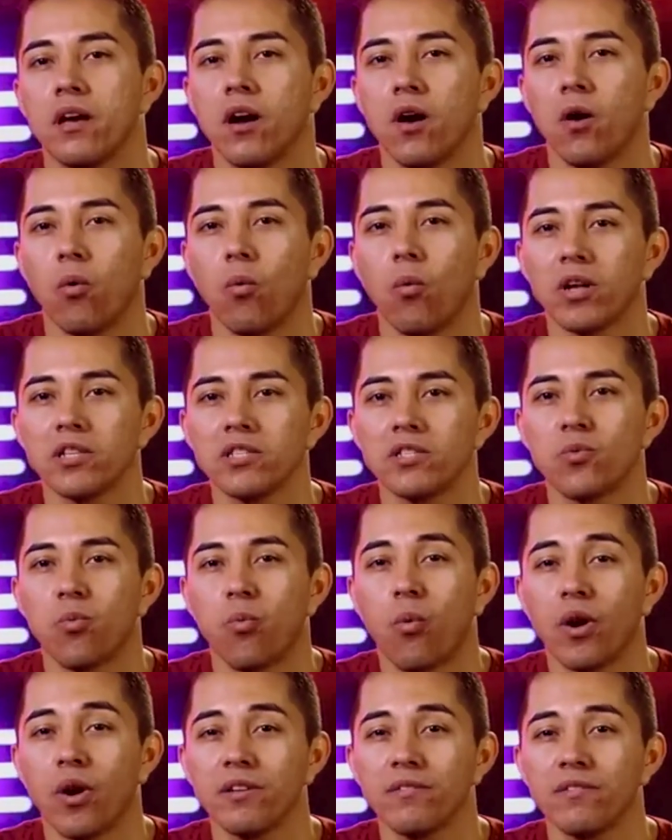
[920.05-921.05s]
Once
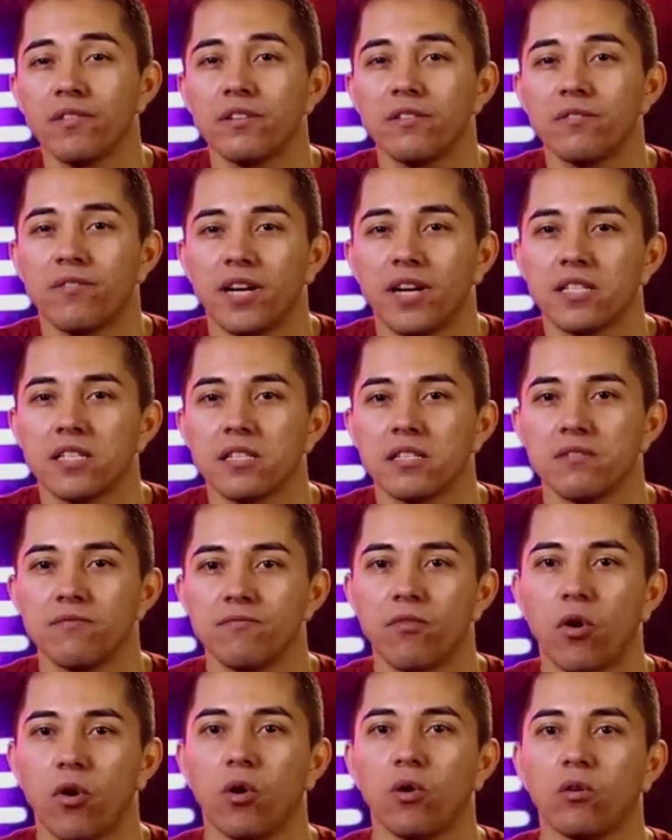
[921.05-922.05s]
one of the devices
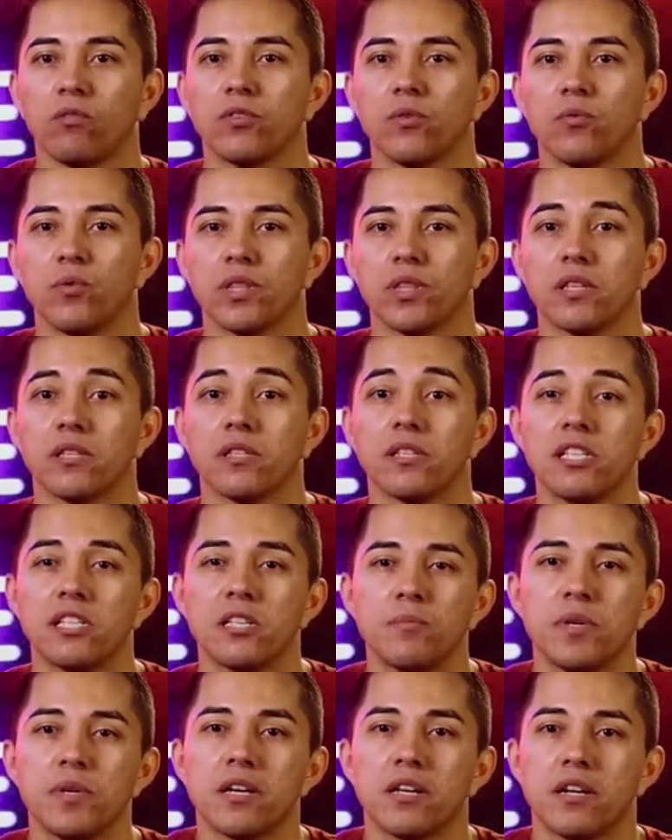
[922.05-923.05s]
involved with the
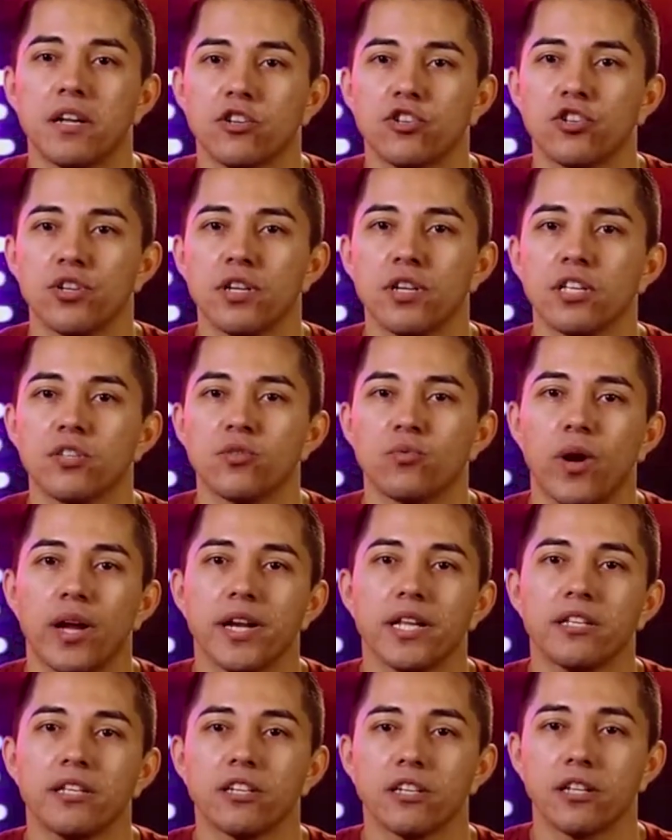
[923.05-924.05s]
TCP connection is
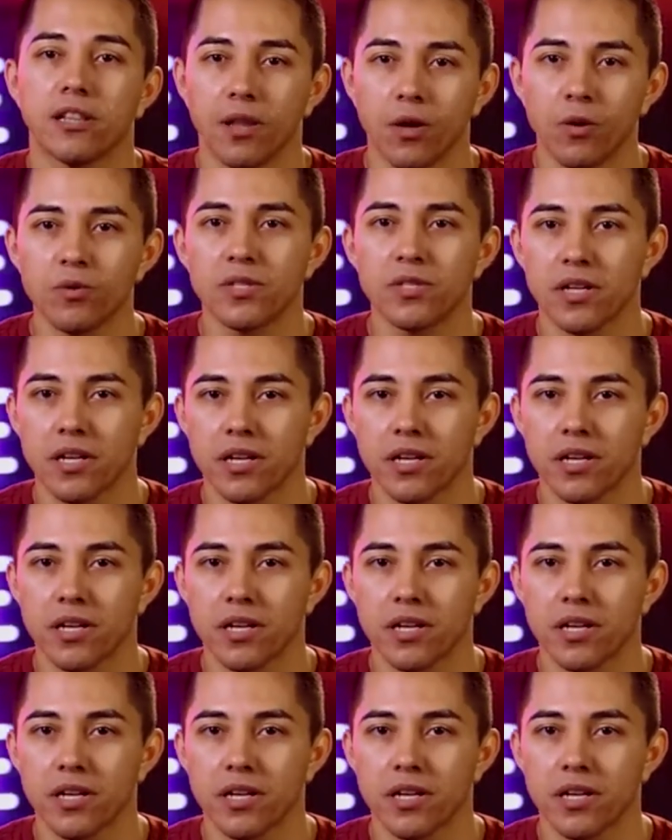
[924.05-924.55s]
ready to close the